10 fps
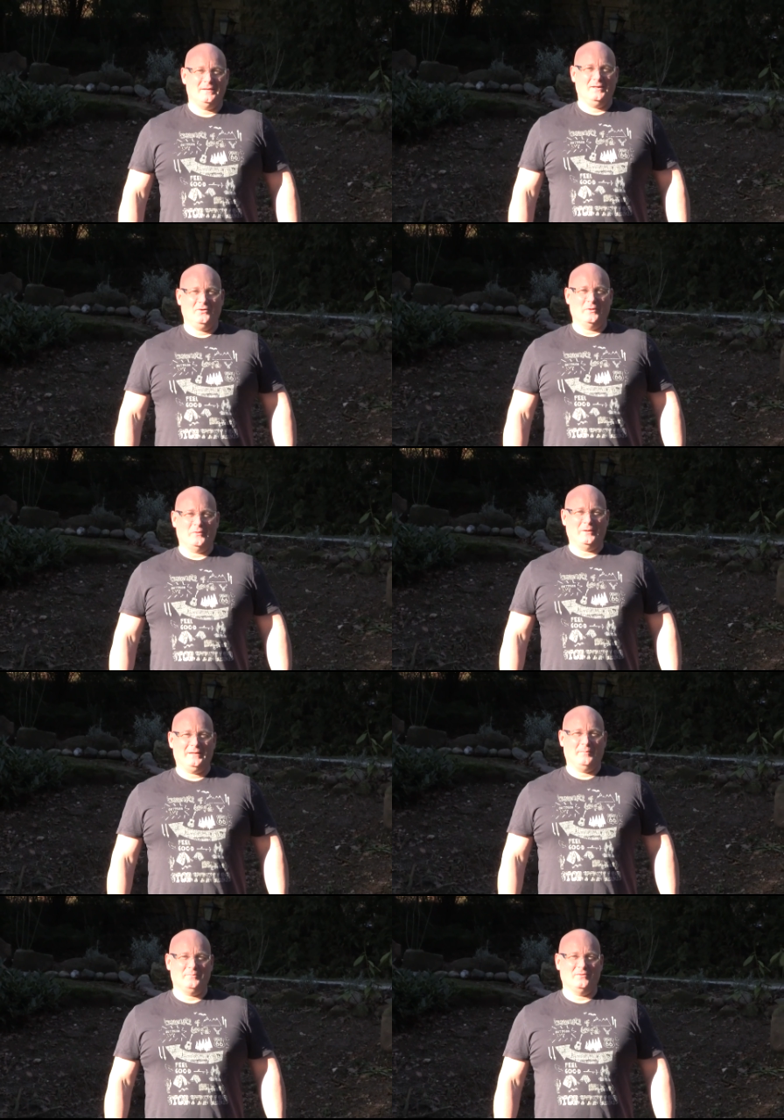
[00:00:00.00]
Hello and
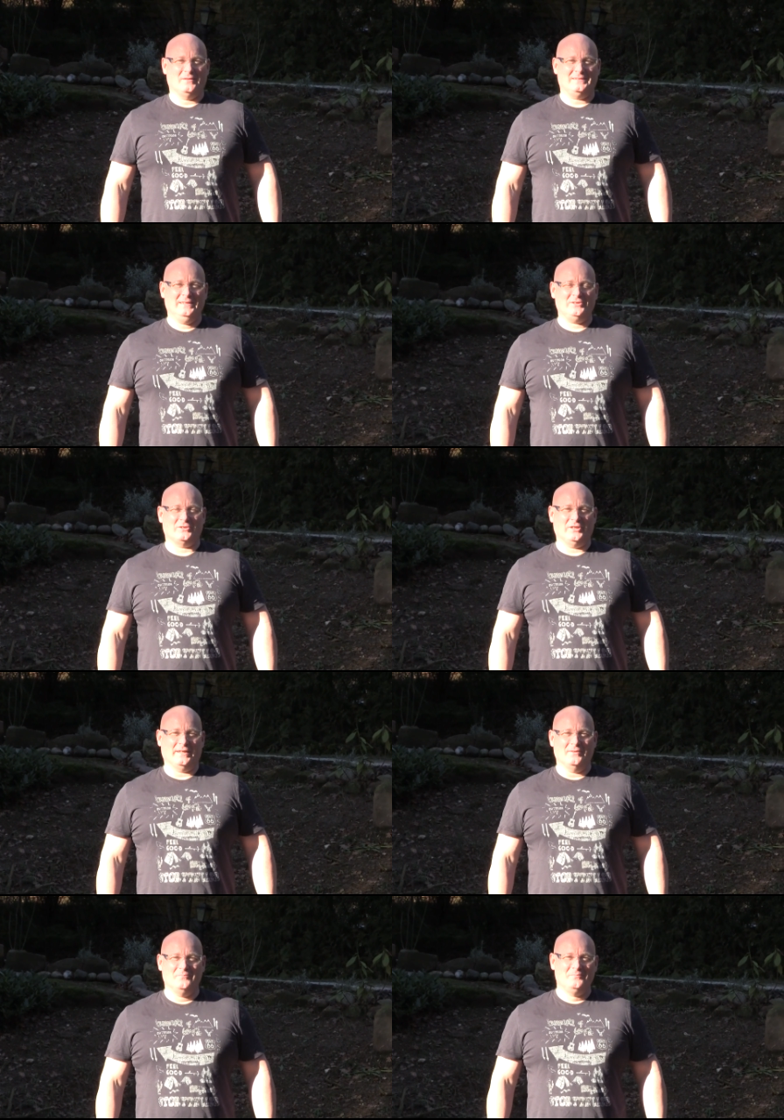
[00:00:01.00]
welcome to the Slingshot
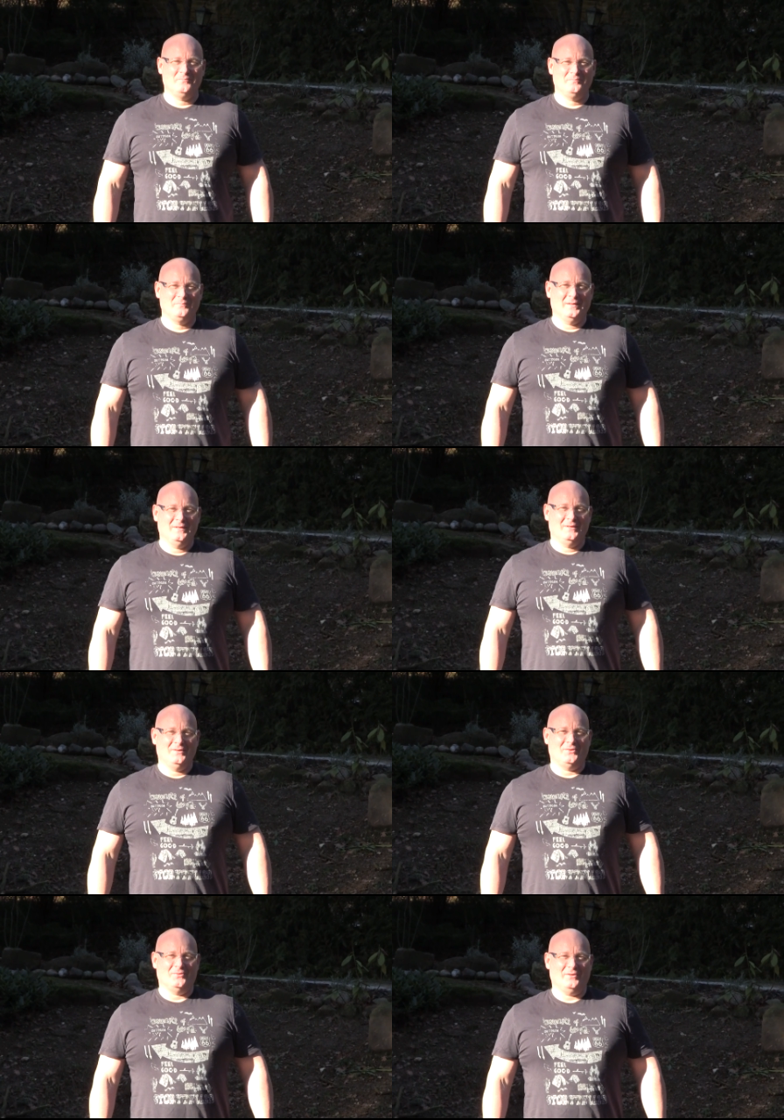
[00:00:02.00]
channel.
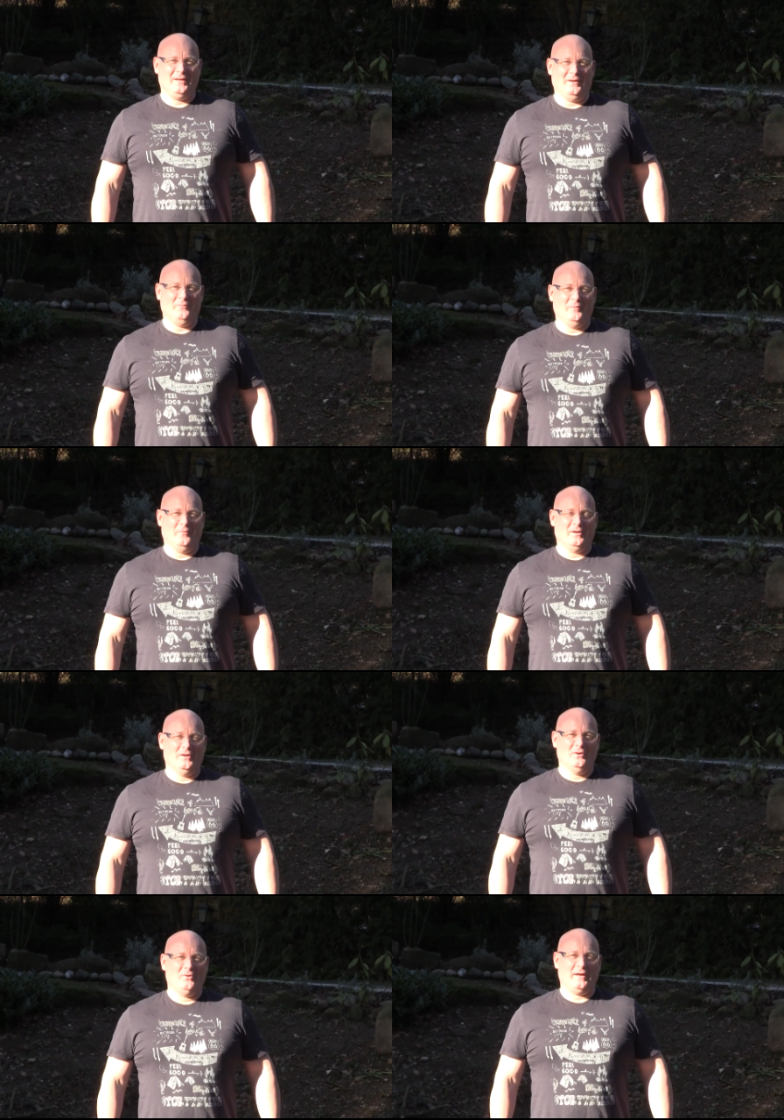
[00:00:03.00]
Today we want
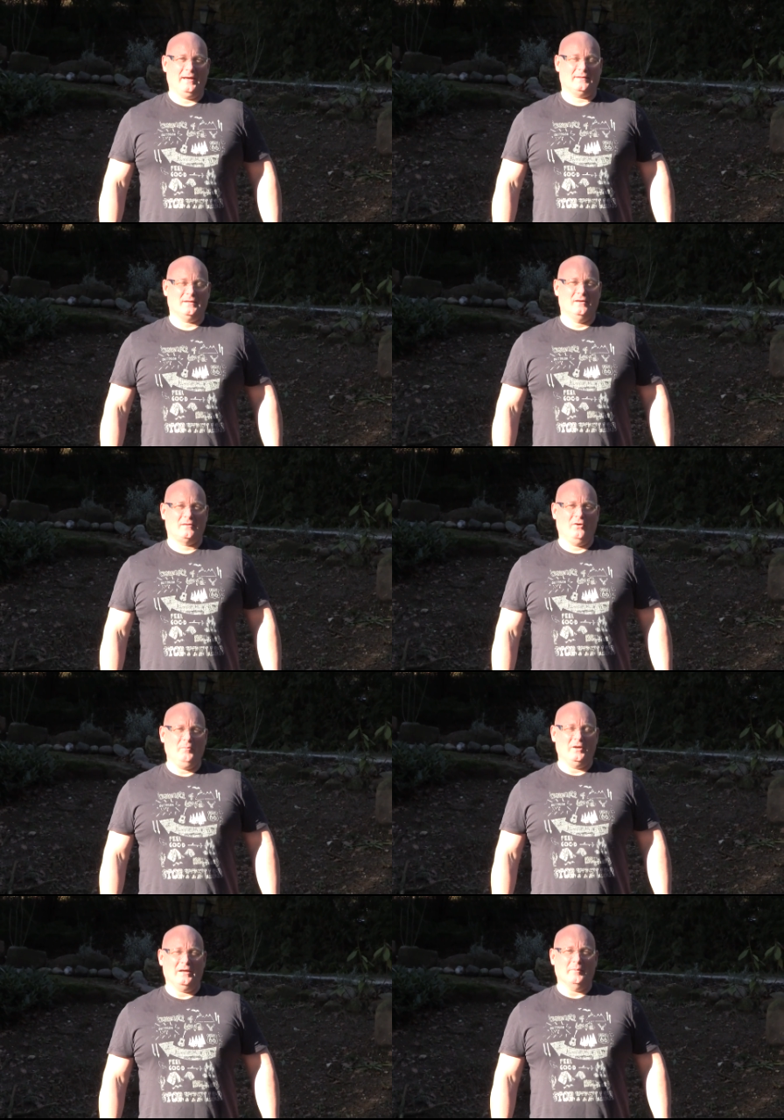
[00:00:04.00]
to look at
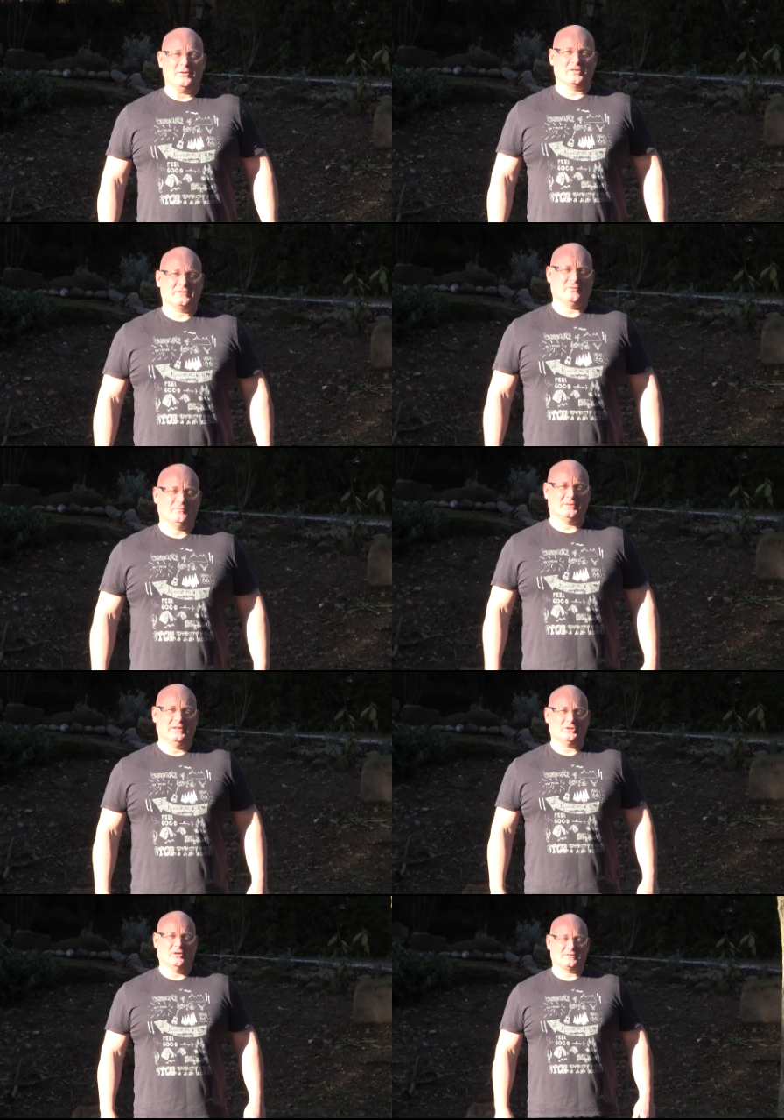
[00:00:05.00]
thermal images from
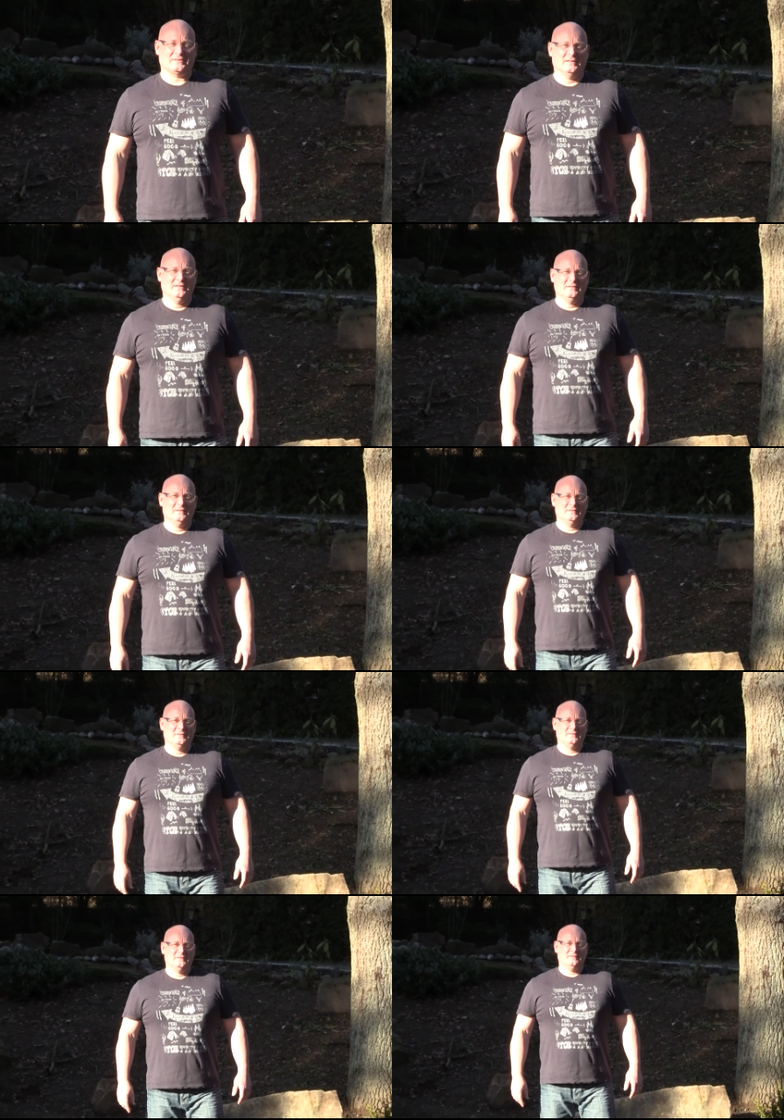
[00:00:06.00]
slingshots.
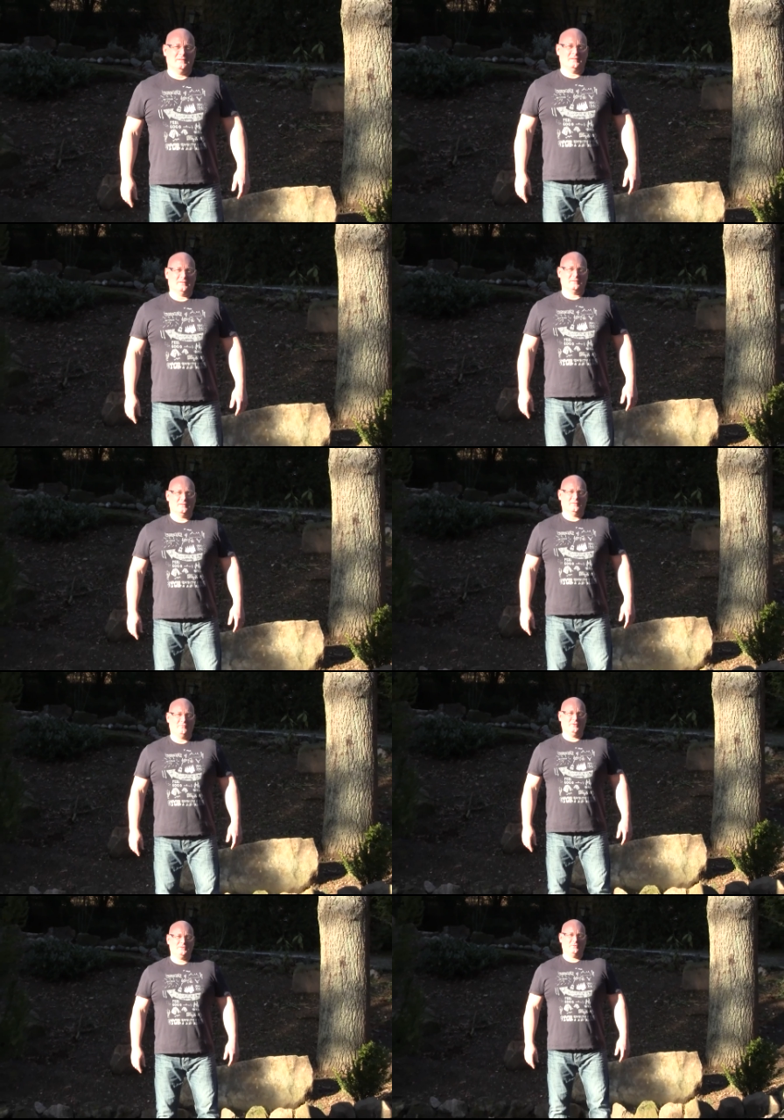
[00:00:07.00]
And uh,
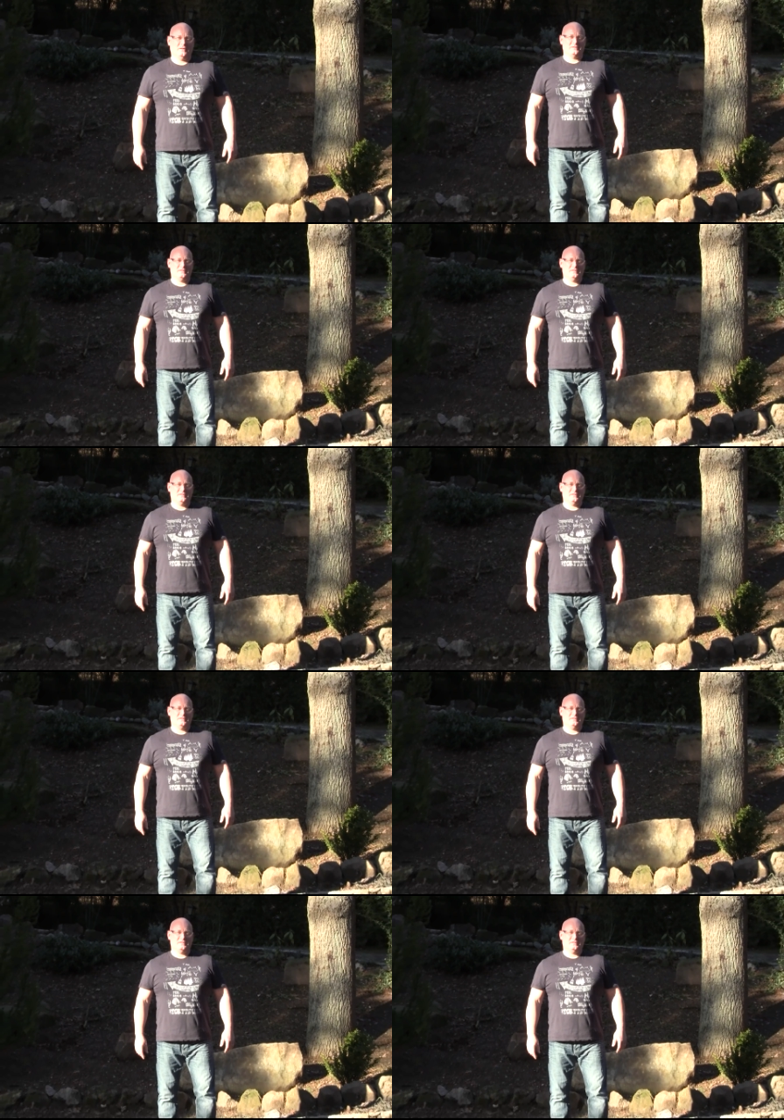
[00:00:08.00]
first you can